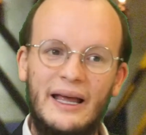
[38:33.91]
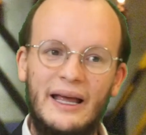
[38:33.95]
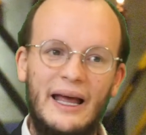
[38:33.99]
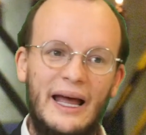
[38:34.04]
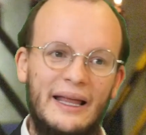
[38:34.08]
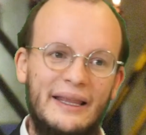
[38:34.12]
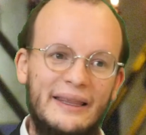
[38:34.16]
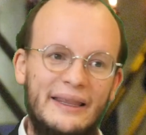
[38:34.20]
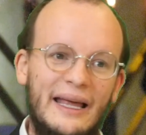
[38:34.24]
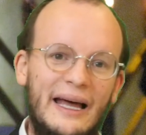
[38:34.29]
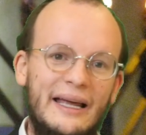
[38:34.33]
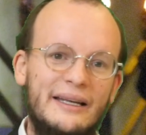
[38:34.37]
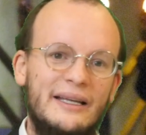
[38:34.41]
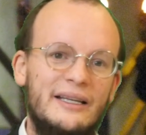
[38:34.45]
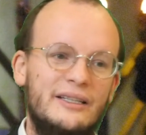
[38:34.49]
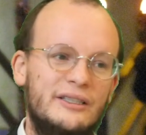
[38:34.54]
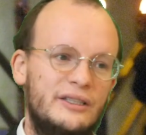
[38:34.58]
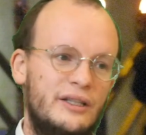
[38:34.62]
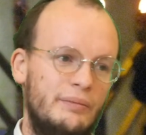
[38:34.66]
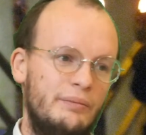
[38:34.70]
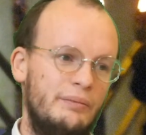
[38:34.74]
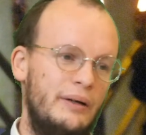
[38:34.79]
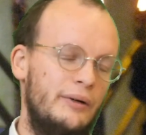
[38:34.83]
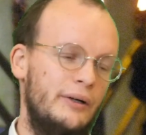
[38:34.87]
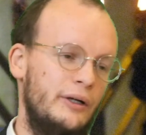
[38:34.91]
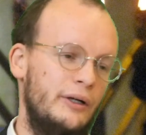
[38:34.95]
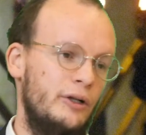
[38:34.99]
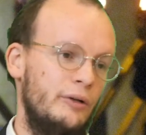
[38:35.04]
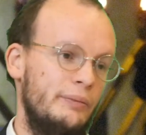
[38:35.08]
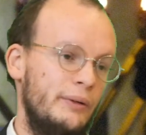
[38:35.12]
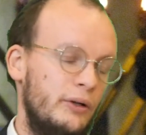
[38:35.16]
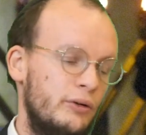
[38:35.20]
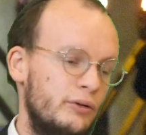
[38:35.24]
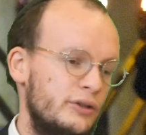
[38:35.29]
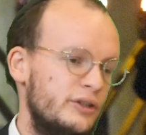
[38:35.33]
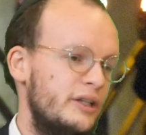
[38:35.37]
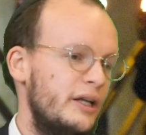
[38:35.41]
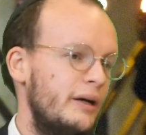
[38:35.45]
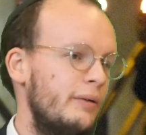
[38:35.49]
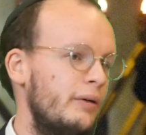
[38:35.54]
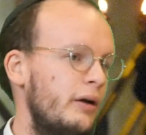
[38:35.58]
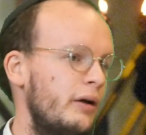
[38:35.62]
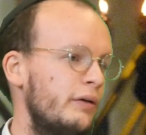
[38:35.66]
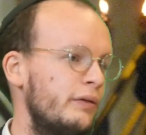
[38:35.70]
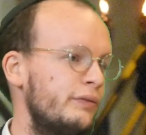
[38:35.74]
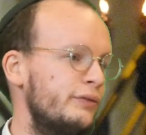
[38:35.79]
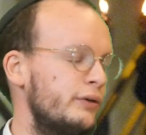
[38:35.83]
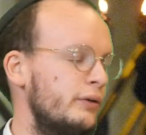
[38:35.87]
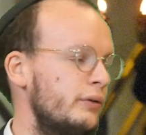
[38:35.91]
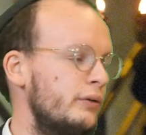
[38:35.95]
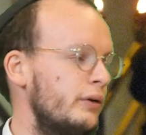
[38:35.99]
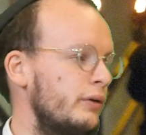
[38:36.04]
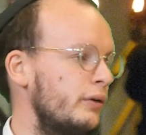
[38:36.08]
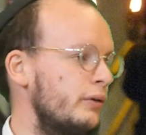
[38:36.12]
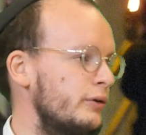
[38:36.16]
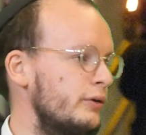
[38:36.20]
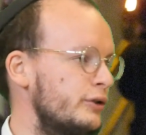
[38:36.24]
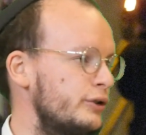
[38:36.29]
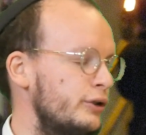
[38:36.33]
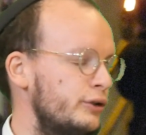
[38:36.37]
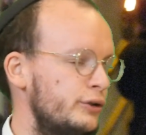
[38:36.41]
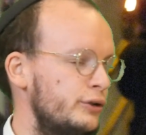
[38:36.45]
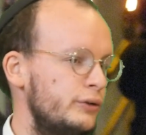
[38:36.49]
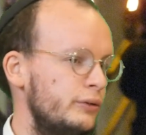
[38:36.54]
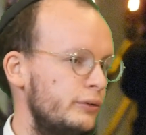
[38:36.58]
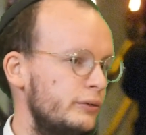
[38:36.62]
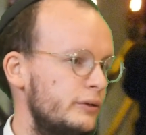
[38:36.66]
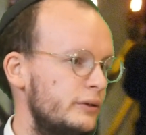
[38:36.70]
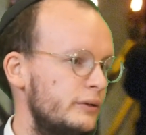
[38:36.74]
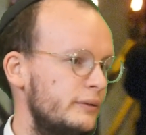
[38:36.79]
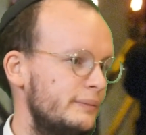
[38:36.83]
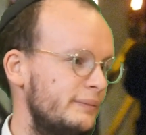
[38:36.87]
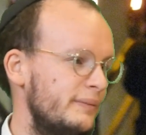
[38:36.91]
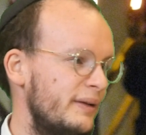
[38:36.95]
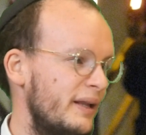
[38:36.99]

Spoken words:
and that is the miracle, because they were after all also Jews.